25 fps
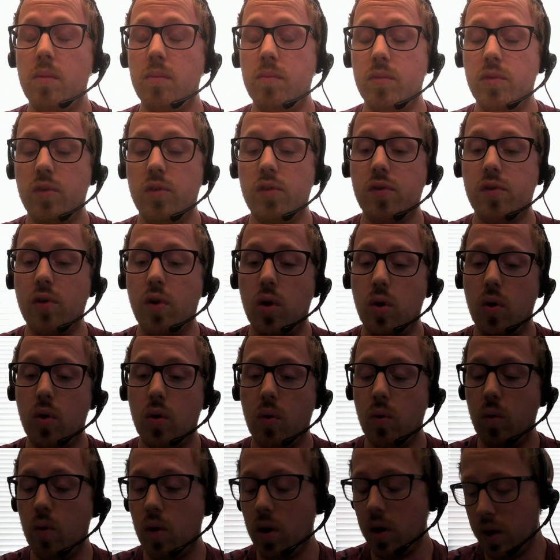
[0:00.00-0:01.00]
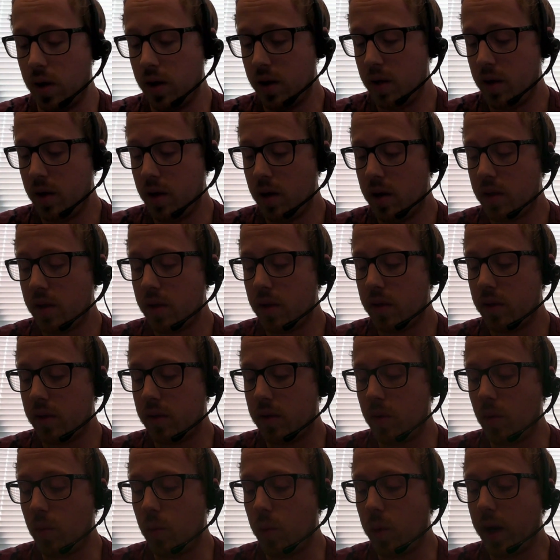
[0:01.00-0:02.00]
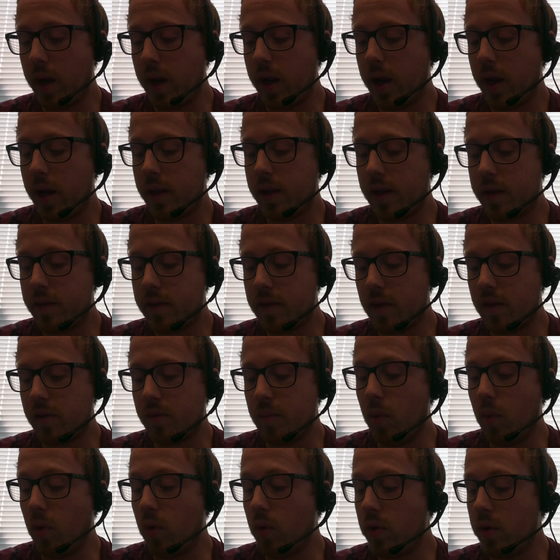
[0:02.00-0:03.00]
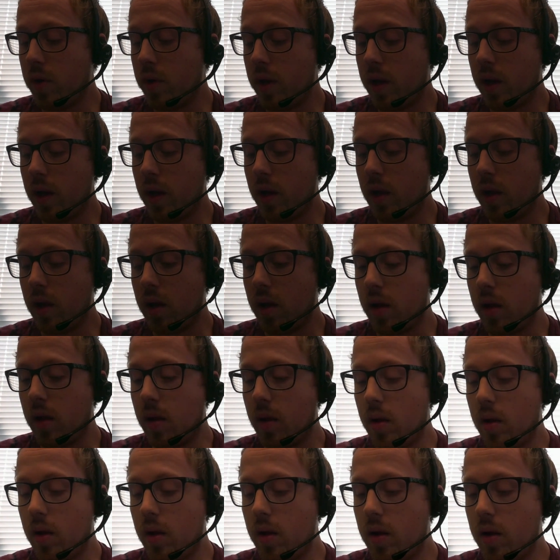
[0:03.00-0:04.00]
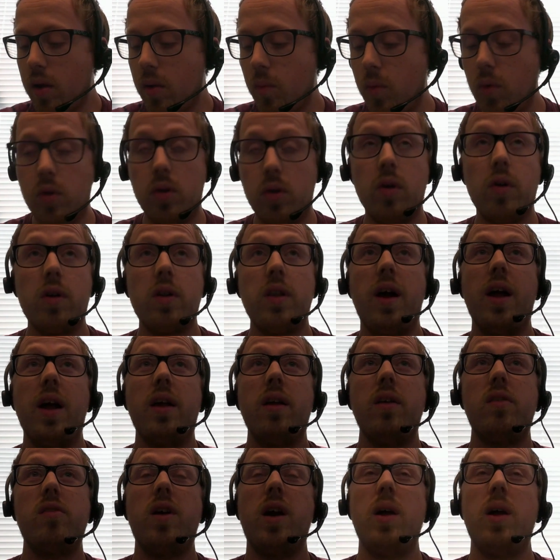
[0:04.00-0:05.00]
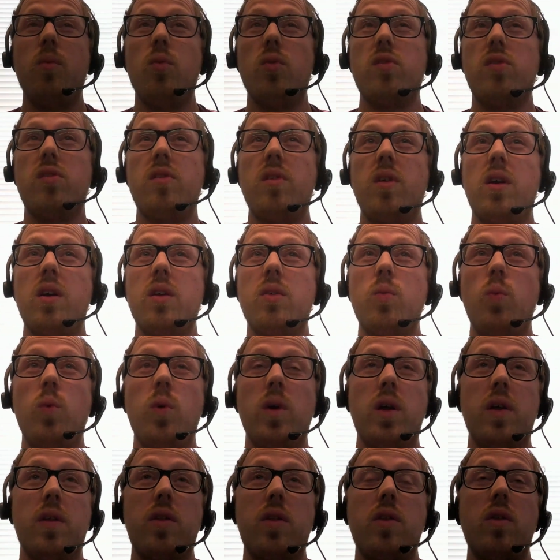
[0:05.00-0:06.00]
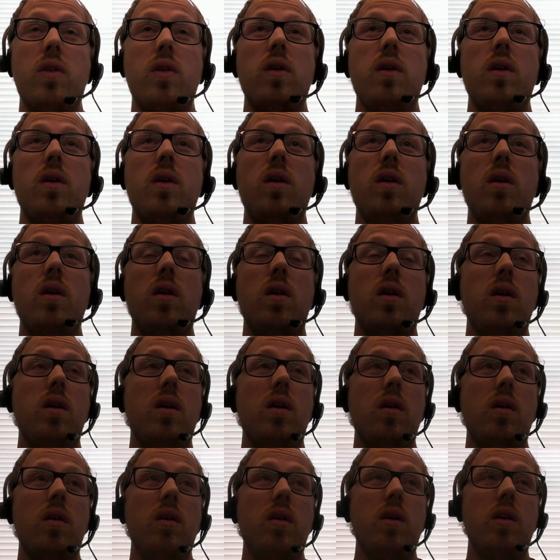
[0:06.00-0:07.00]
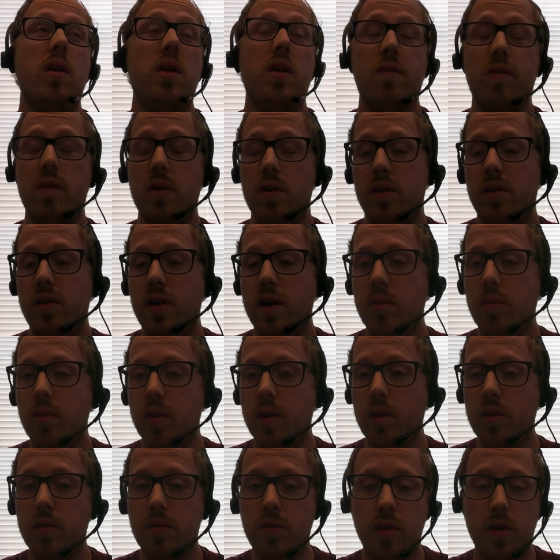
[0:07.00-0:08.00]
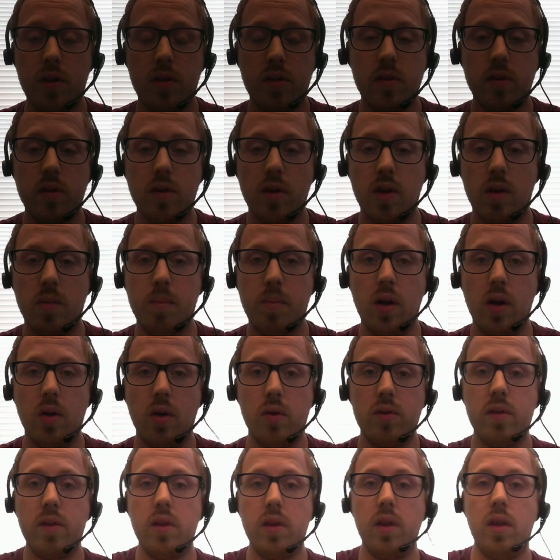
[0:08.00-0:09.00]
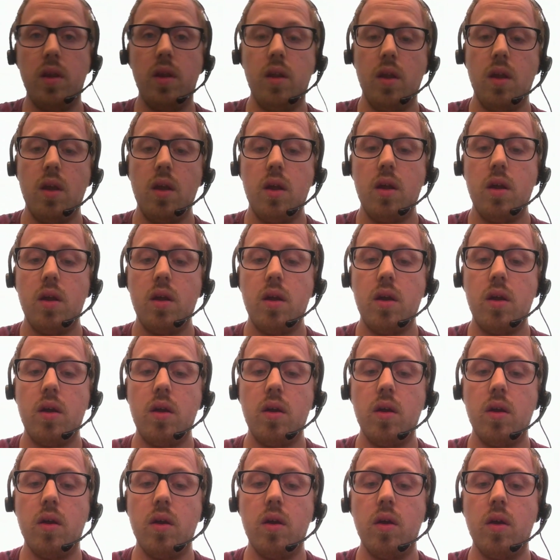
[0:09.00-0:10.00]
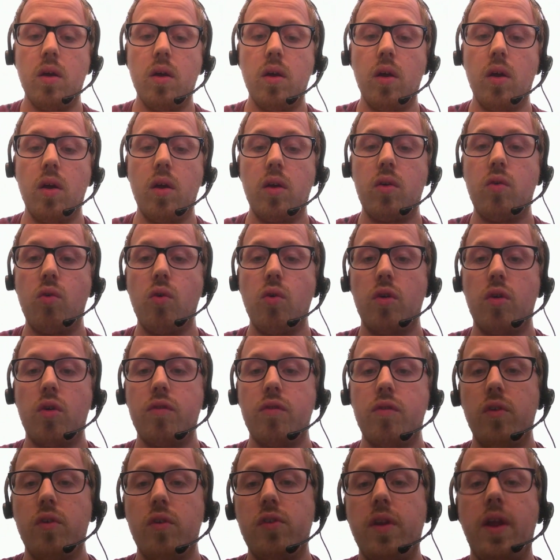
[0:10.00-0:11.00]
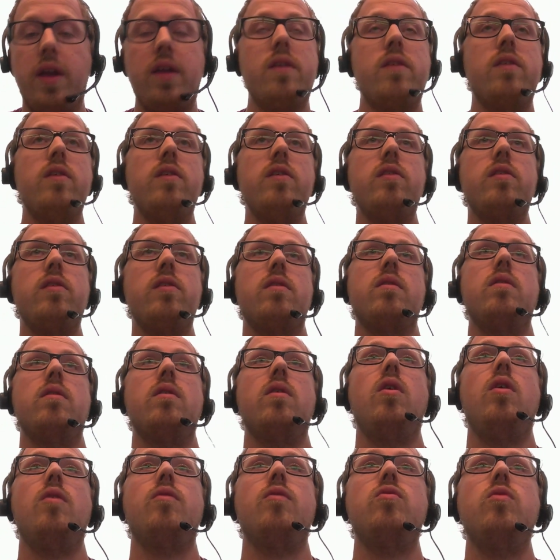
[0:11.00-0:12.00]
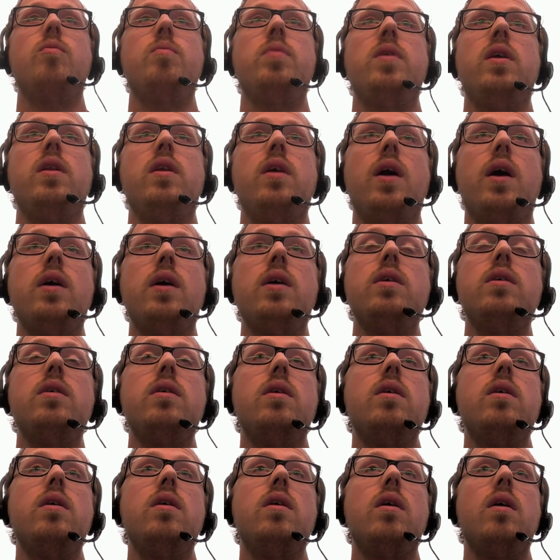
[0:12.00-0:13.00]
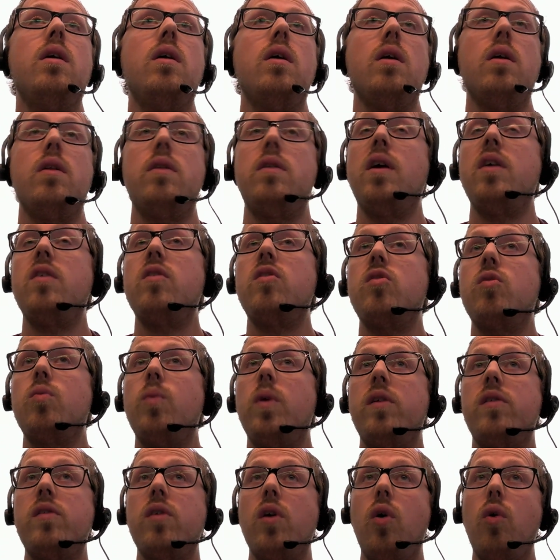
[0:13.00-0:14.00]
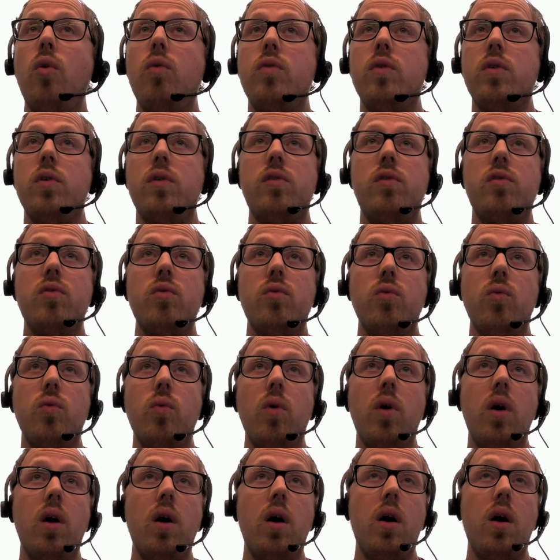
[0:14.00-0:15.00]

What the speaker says: So the way that this morning will look like is I will start with giving a general introduction about the core functionalities of CropPedia, then switch over to